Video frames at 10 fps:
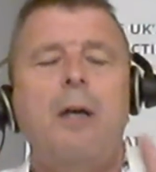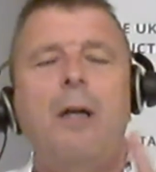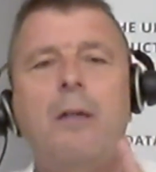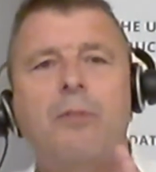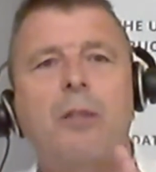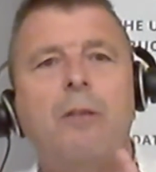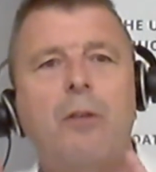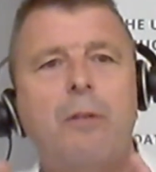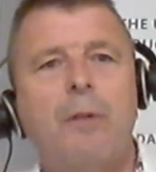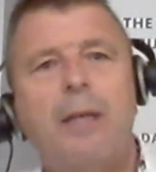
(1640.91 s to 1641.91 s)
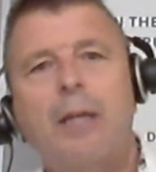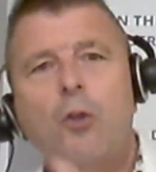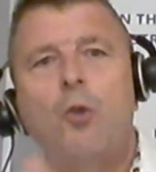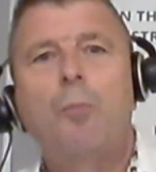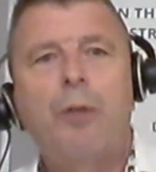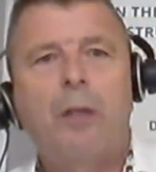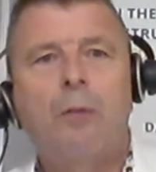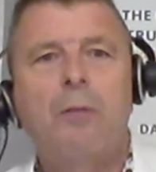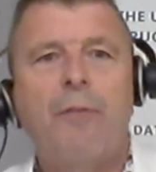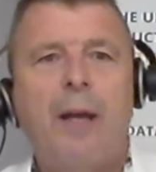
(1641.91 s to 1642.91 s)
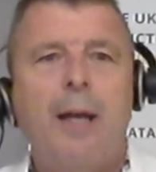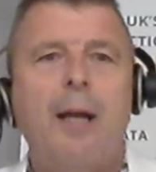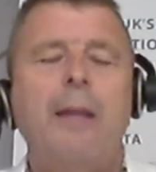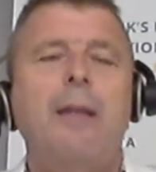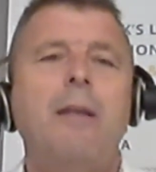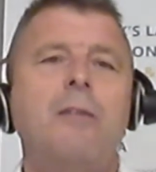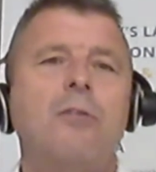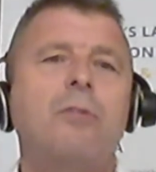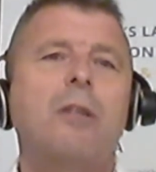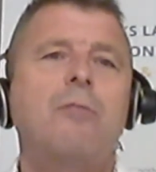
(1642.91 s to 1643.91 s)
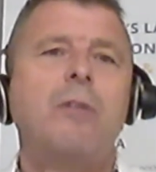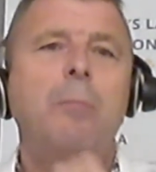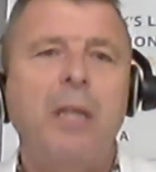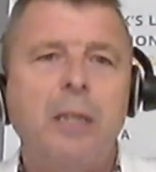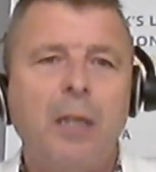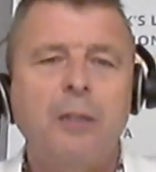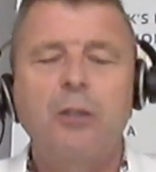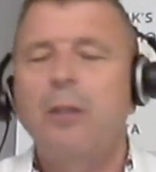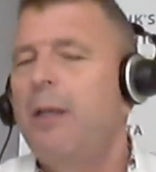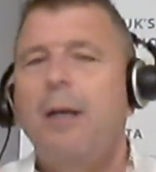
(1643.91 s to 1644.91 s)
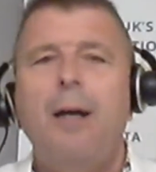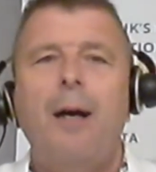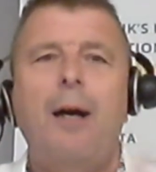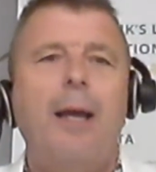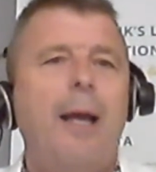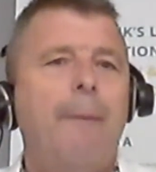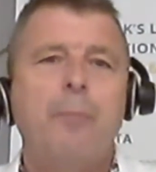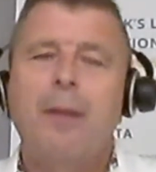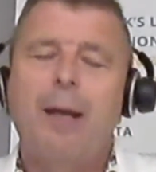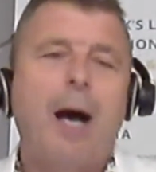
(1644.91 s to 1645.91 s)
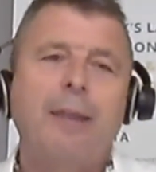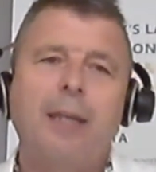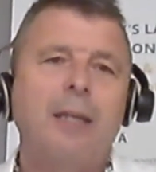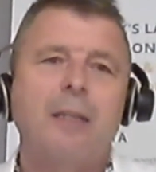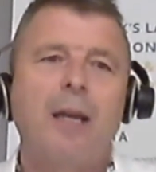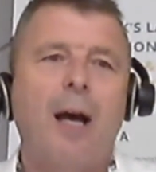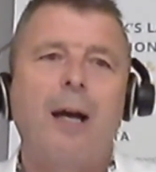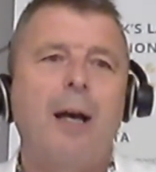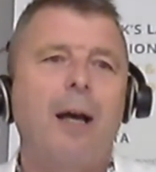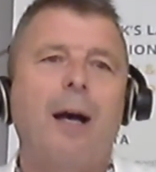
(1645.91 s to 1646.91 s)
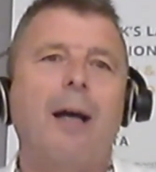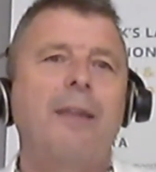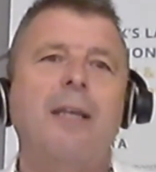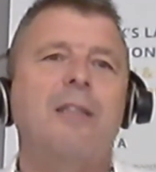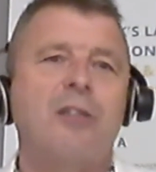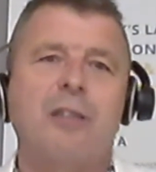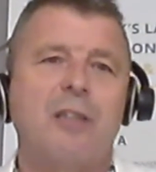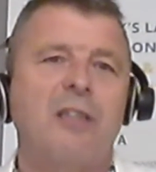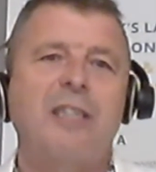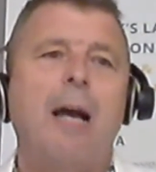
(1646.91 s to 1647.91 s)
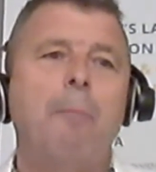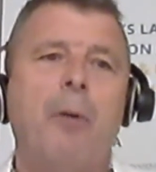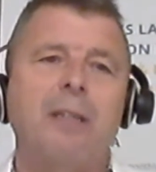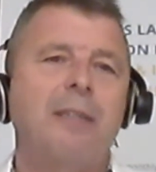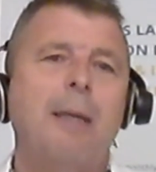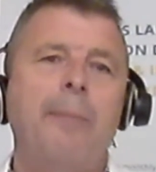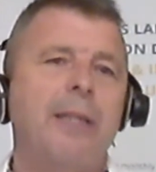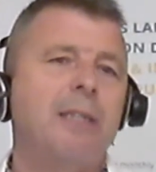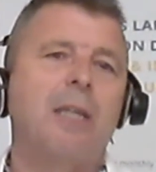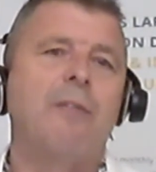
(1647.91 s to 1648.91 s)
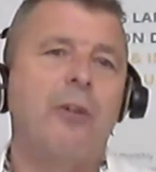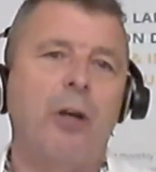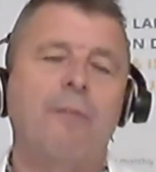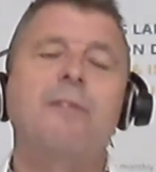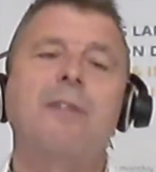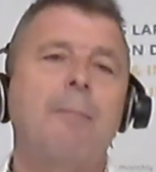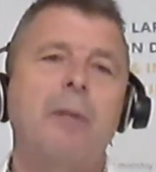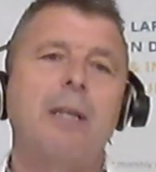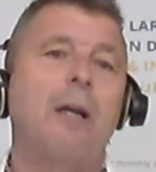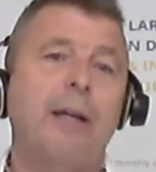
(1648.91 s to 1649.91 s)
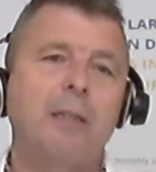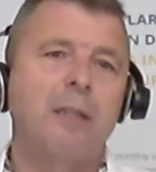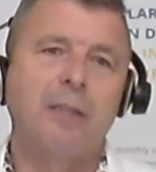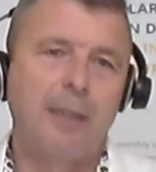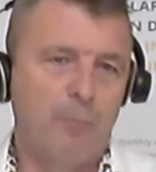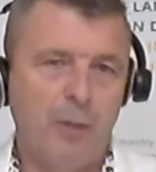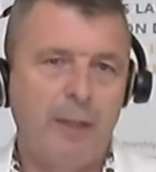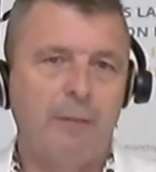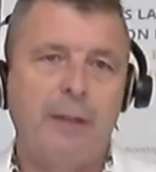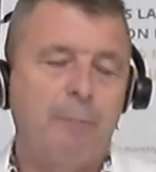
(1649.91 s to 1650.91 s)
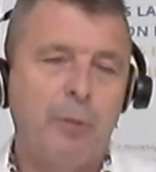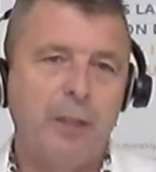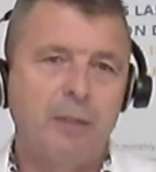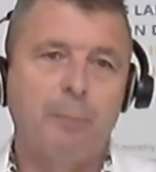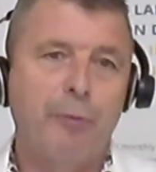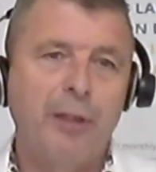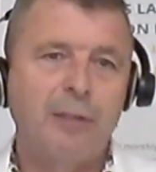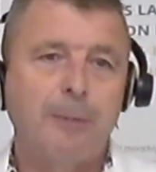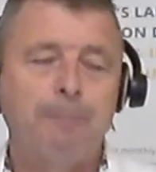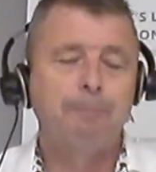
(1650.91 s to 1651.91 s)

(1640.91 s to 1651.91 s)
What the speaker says: So you've got to incorporate all of that. And then there's also remediation. I think it's just the soundbite. Somebody's given off and somebody likes it somewhere and they put it into press.